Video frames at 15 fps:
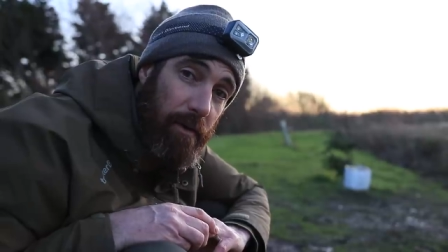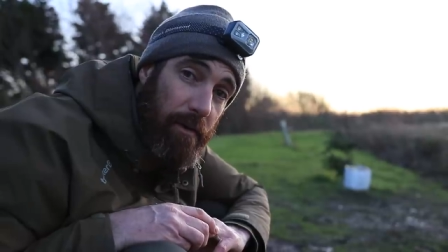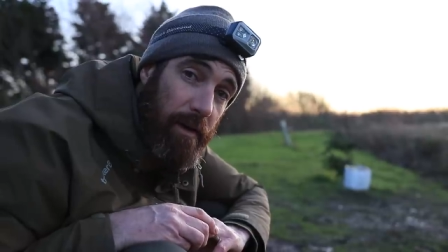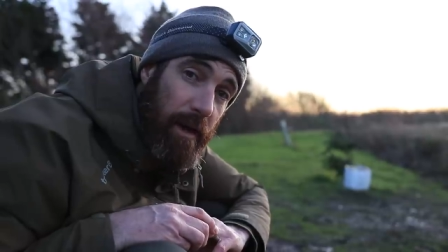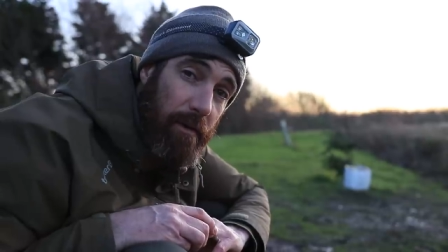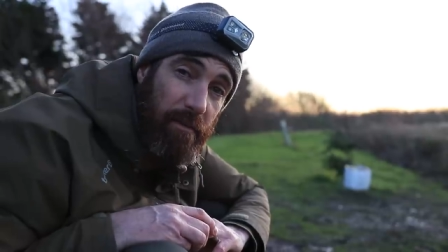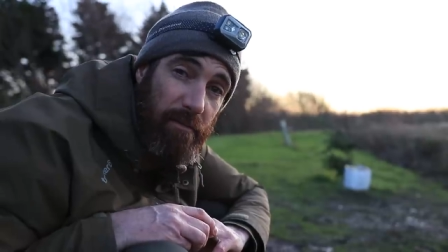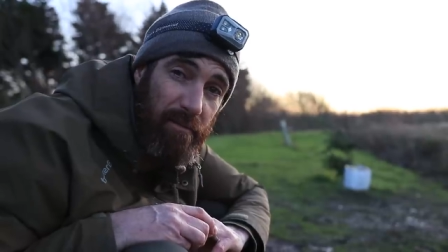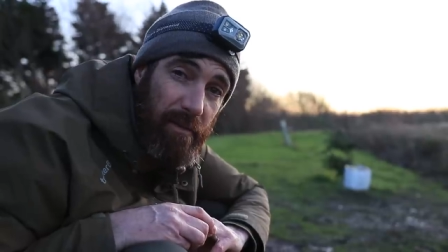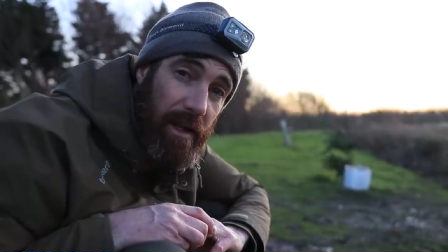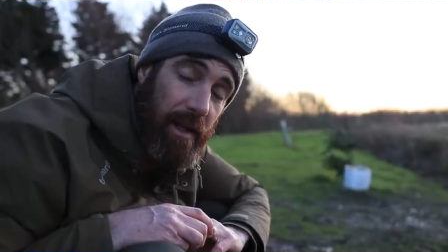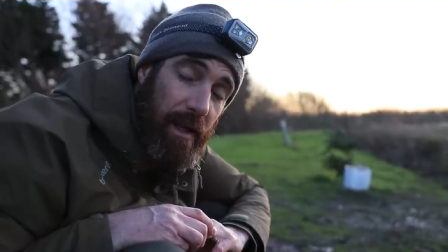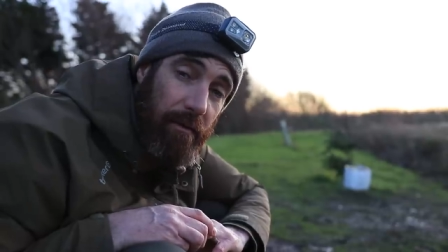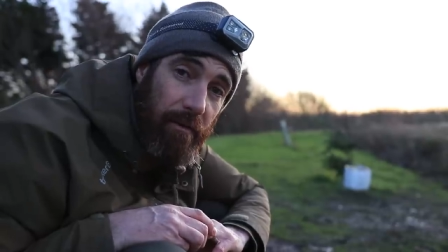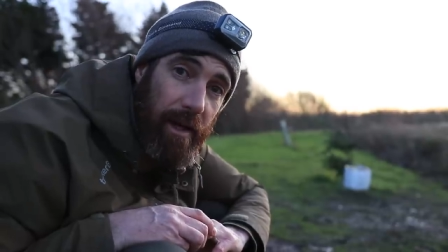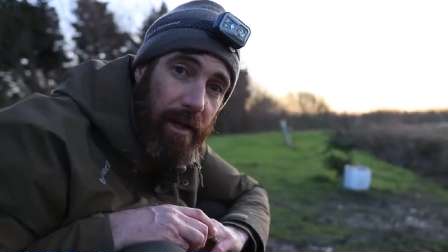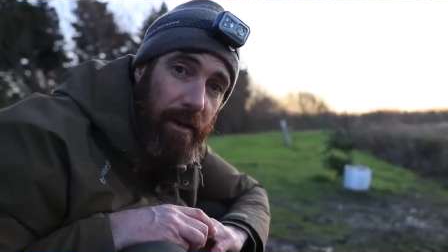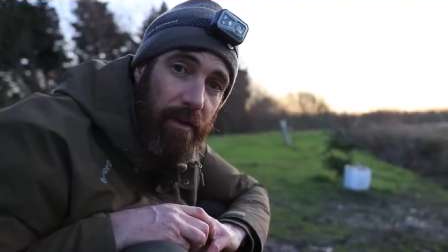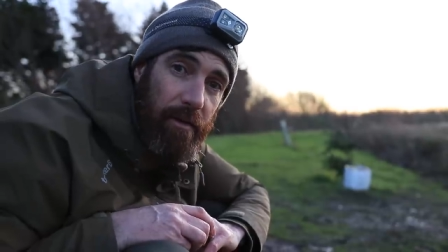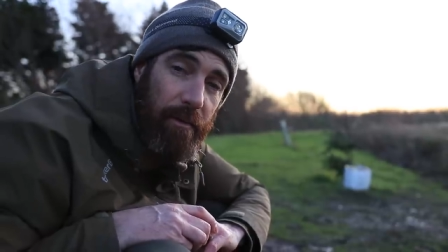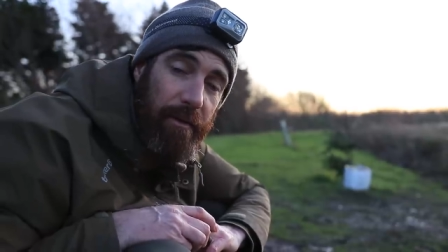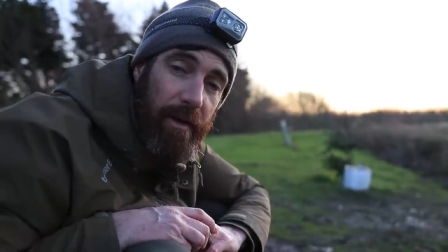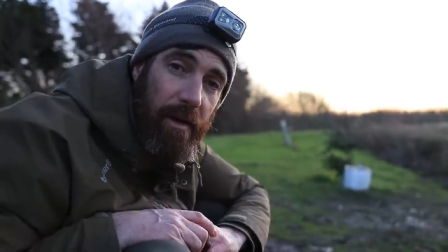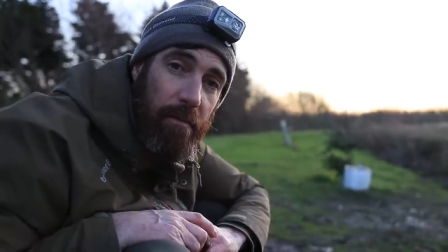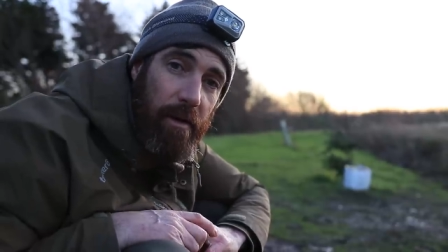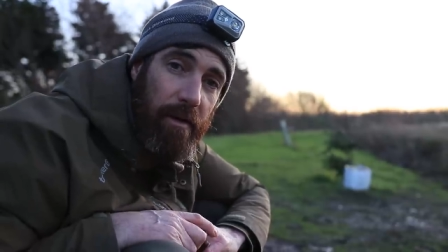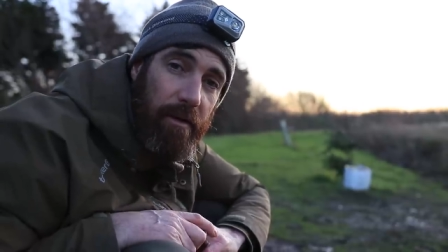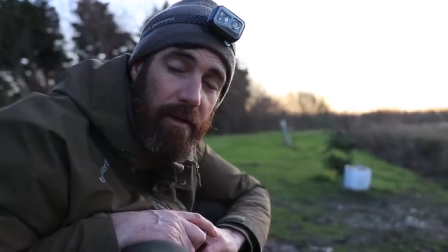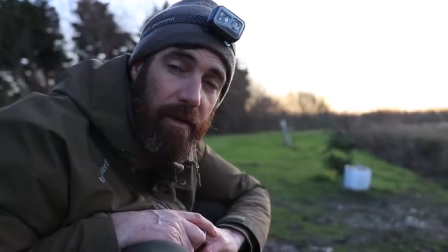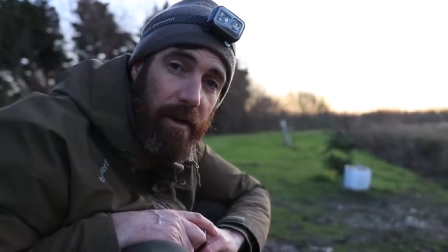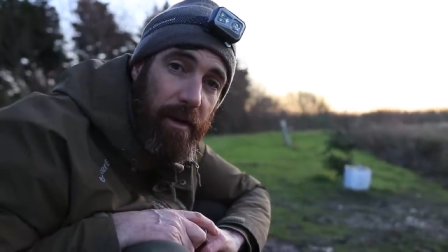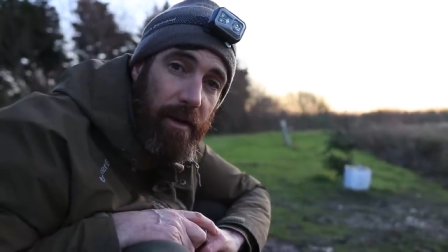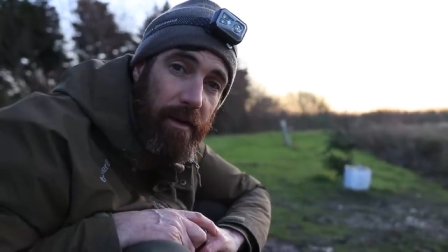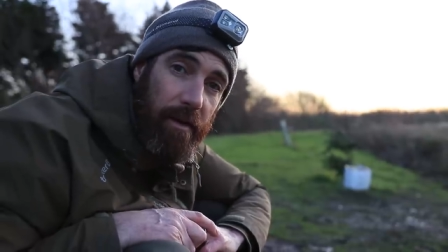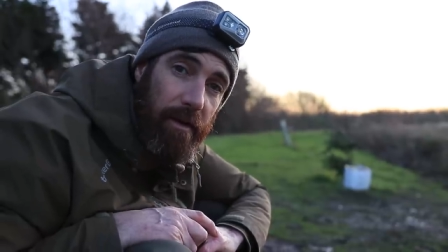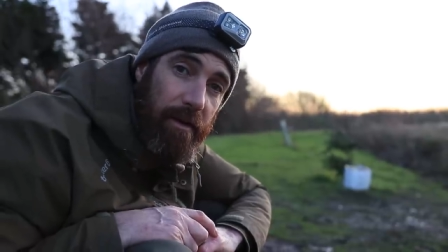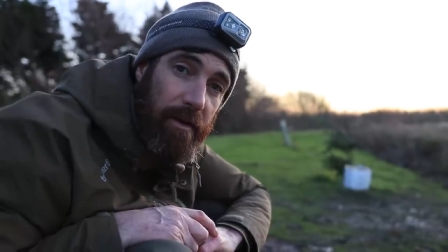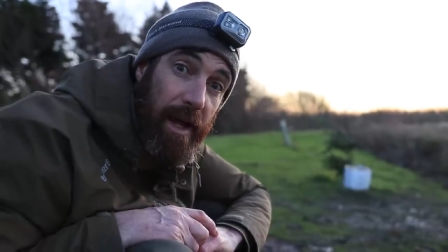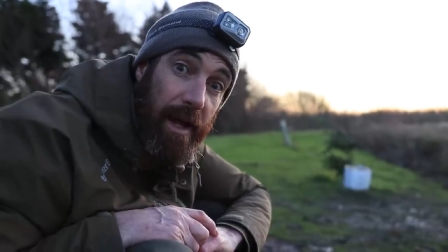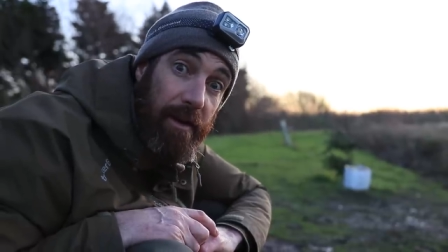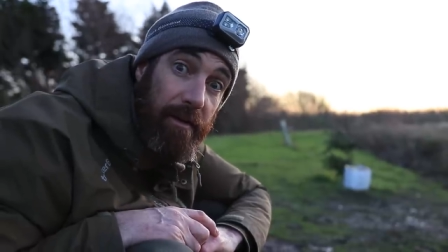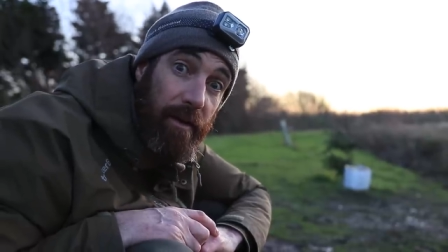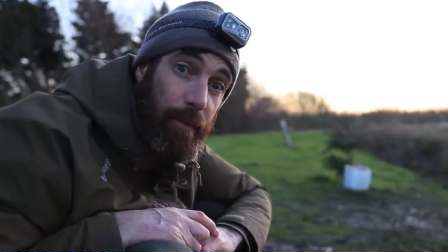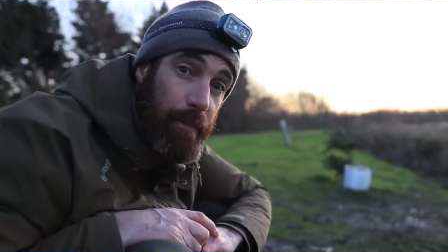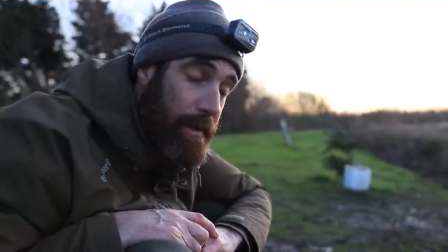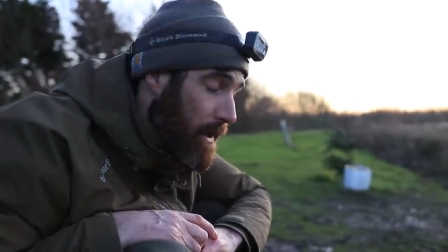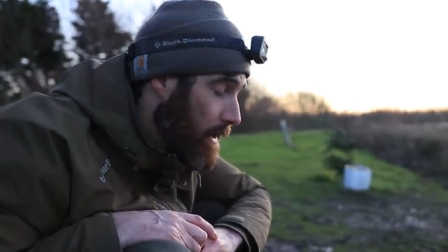So it didn't really cost me very much to to change them.